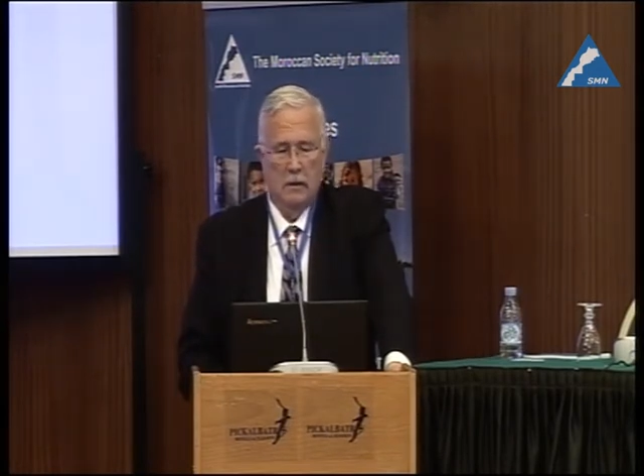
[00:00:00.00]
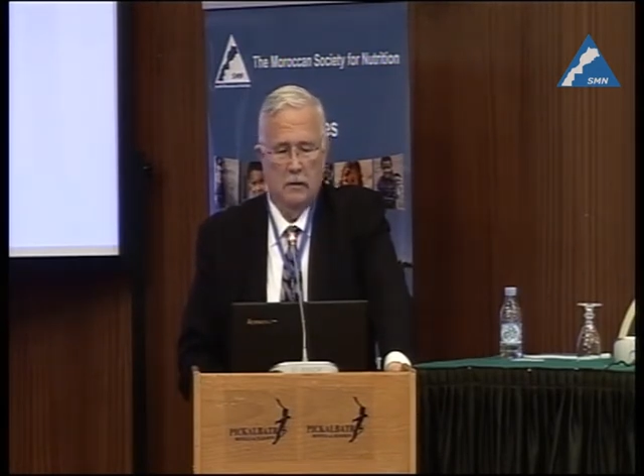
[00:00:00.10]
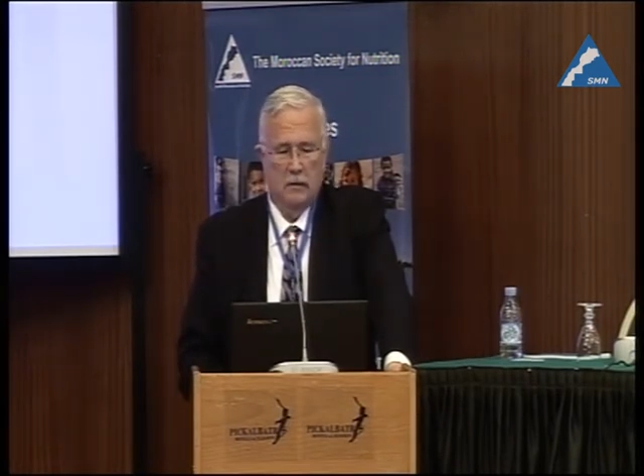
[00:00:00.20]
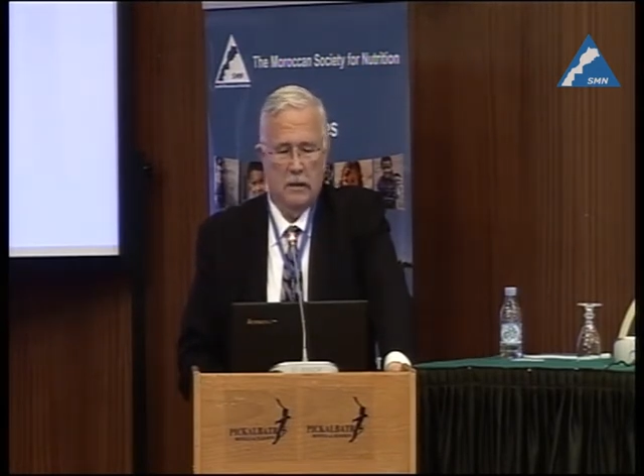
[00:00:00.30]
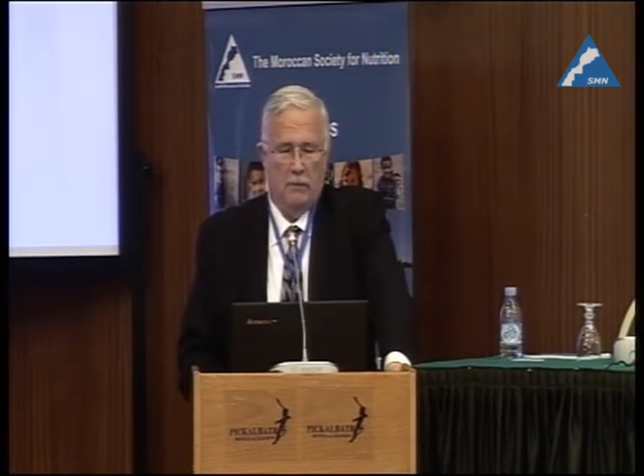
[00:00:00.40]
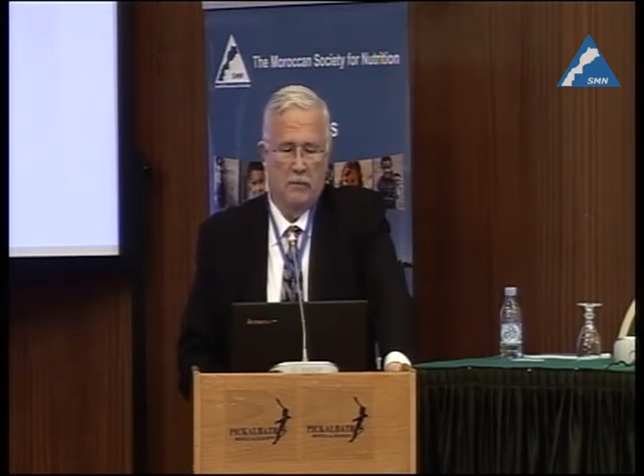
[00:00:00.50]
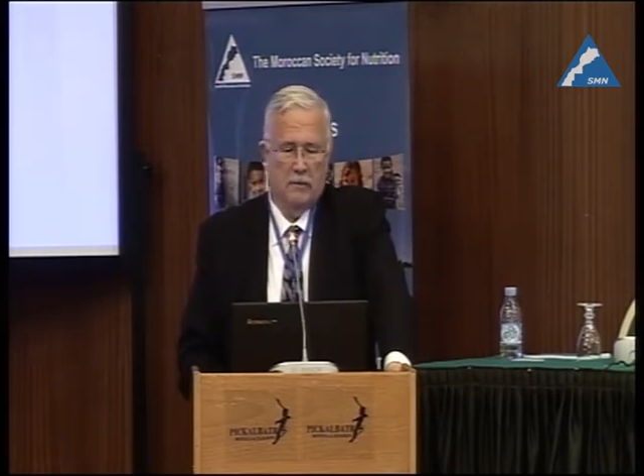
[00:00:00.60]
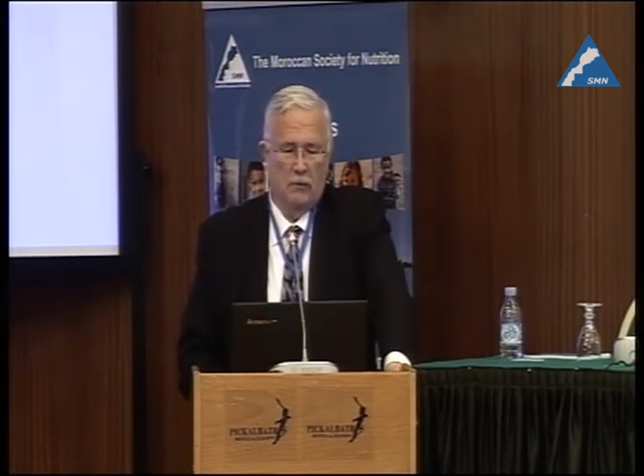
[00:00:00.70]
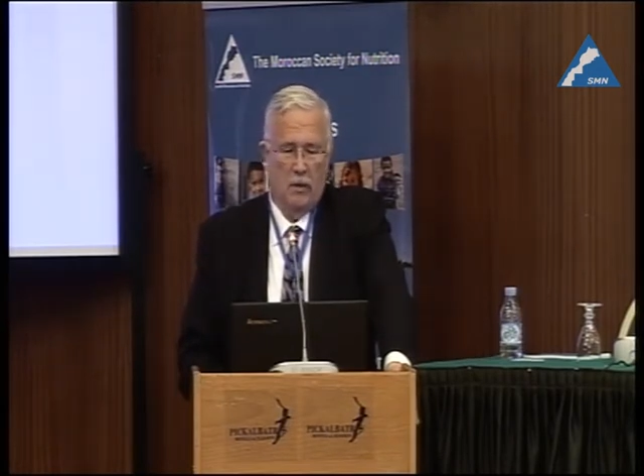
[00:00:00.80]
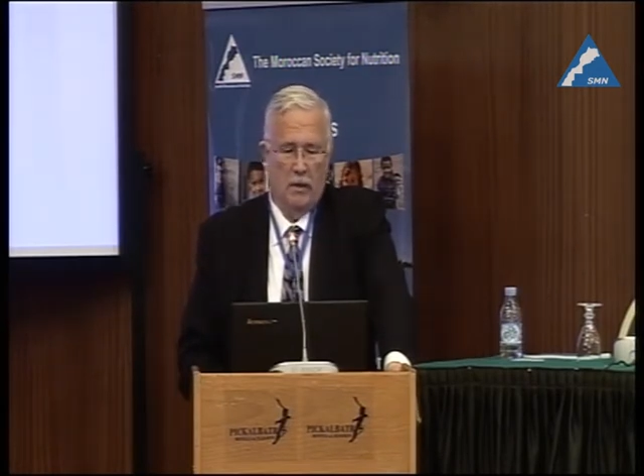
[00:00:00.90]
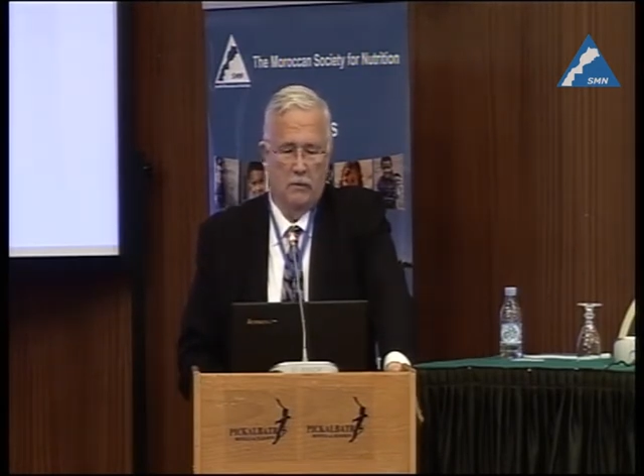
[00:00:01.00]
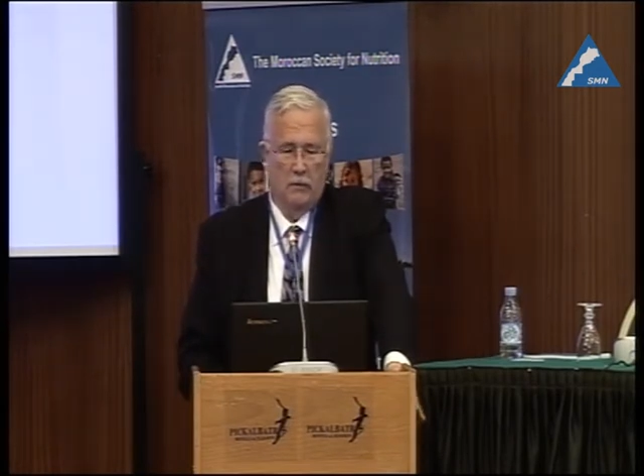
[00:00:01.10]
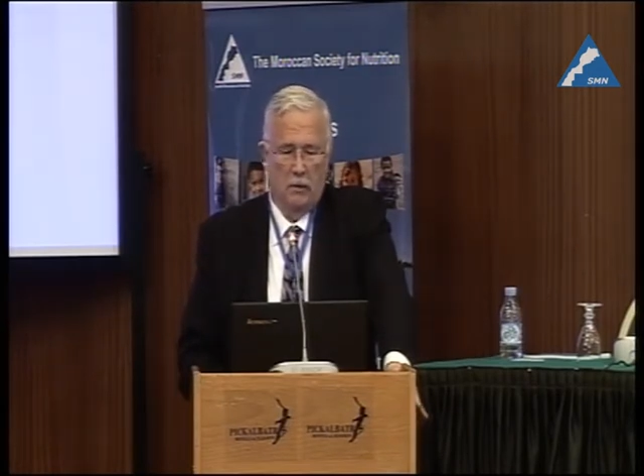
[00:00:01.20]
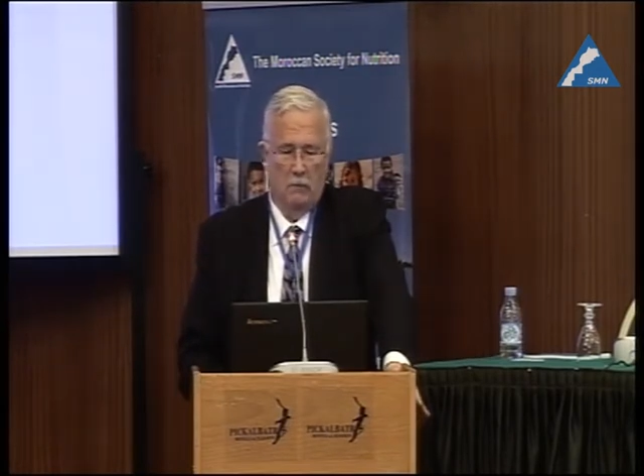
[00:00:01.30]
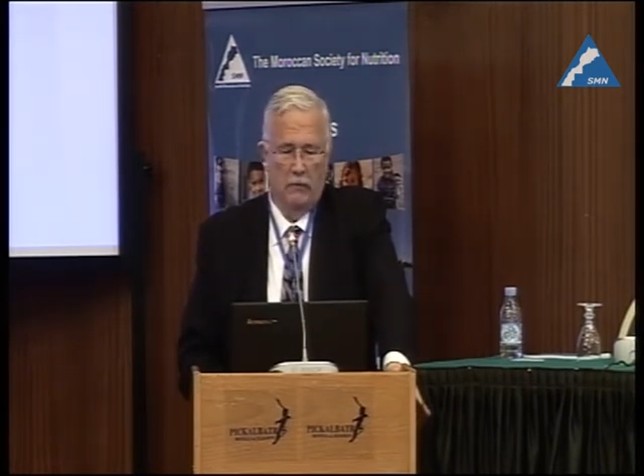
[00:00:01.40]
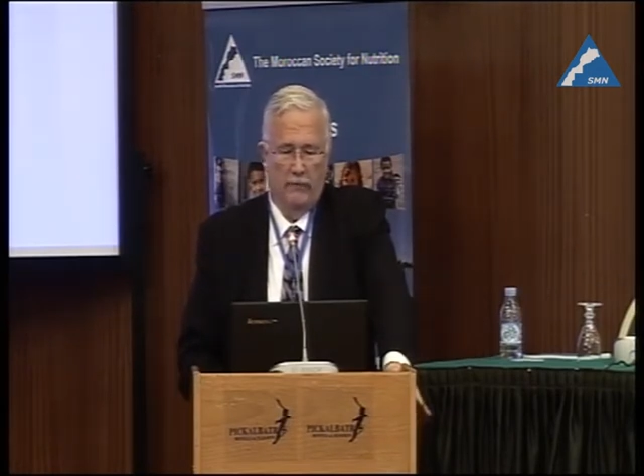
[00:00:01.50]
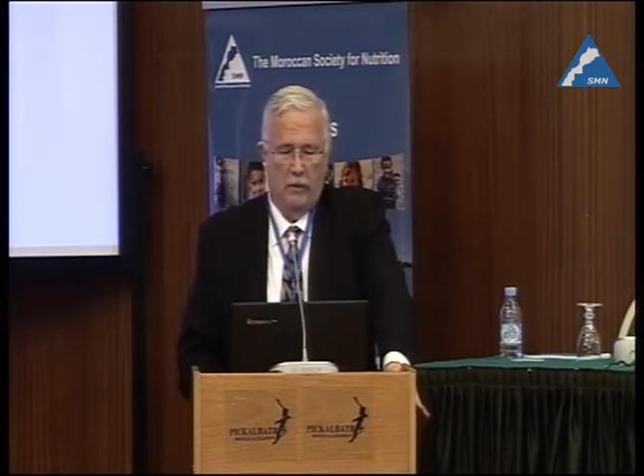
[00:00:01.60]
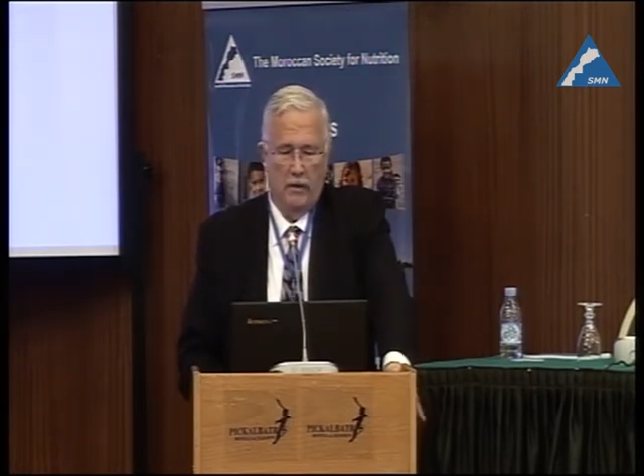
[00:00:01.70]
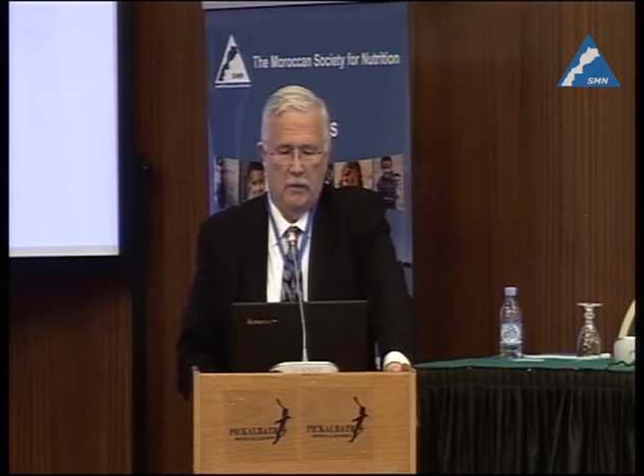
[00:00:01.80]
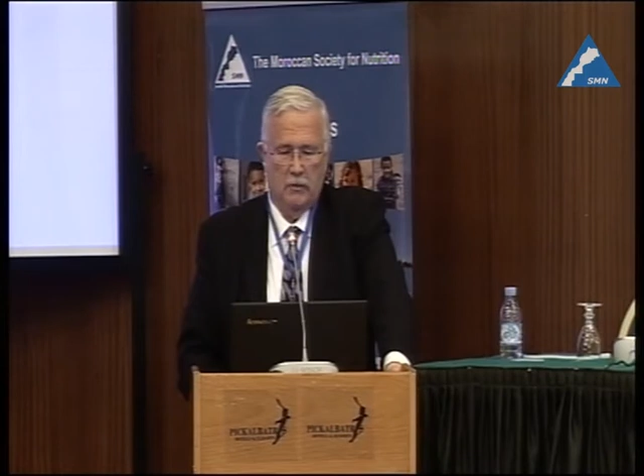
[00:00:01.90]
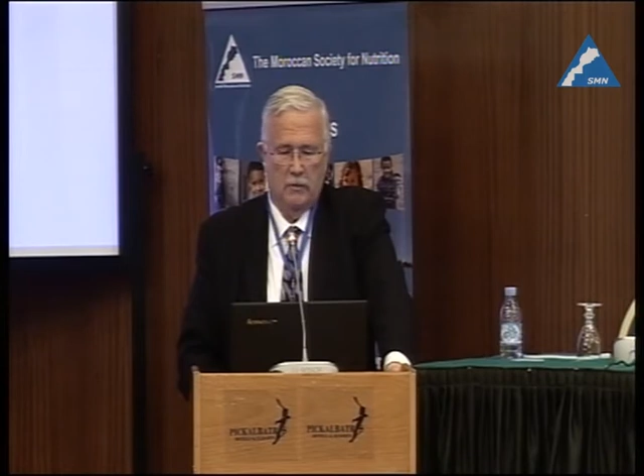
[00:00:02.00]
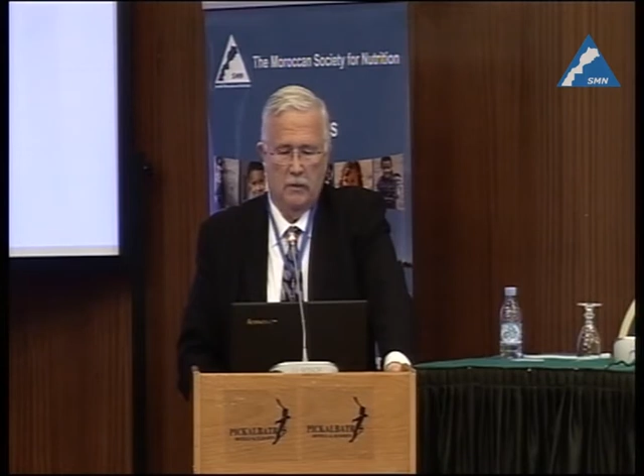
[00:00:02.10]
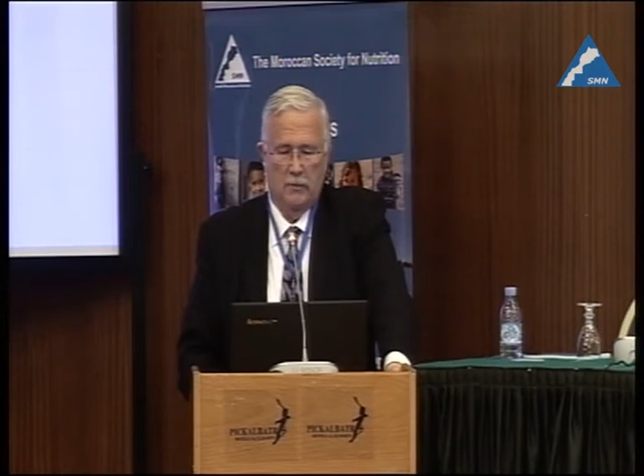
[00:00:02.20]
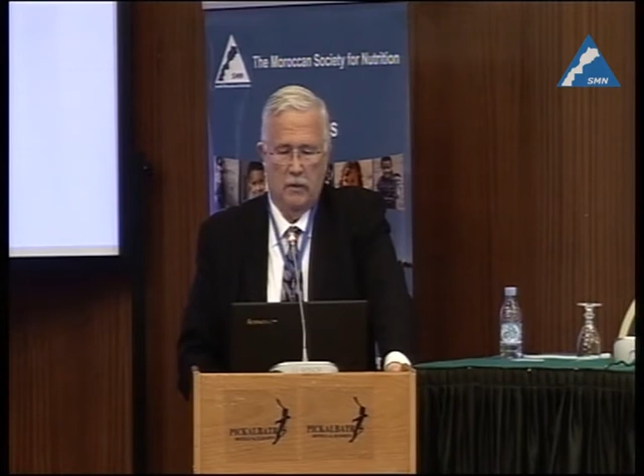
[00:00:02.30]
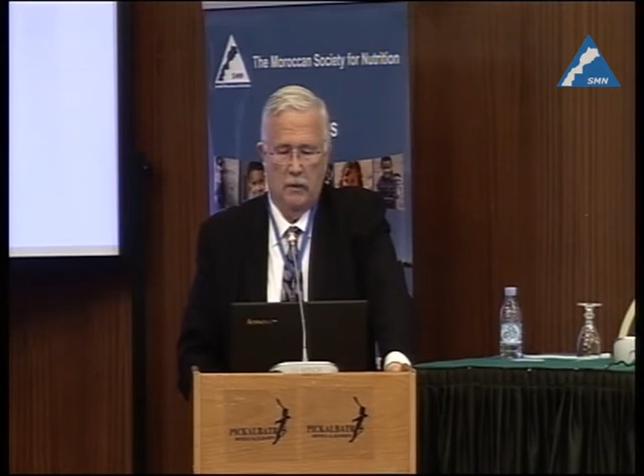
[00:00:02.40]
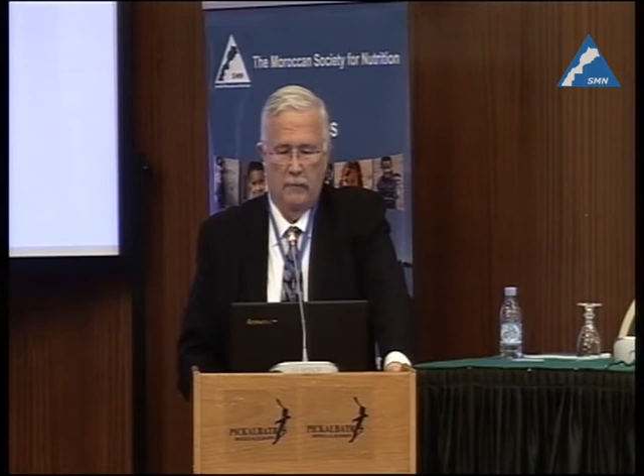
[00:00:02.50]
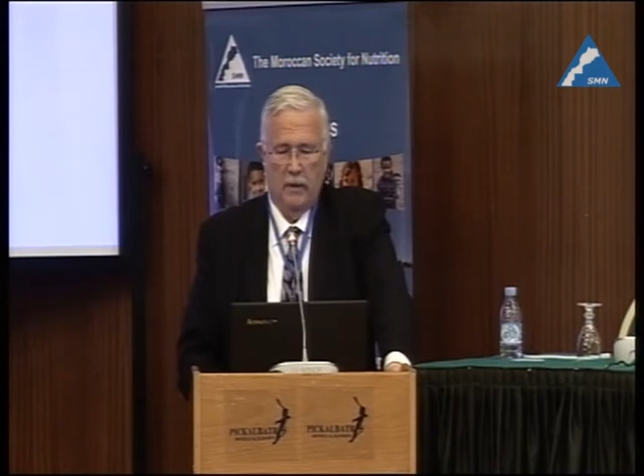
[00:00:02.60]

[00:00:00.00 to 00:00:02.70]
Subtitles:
to establish the range of normal variations observed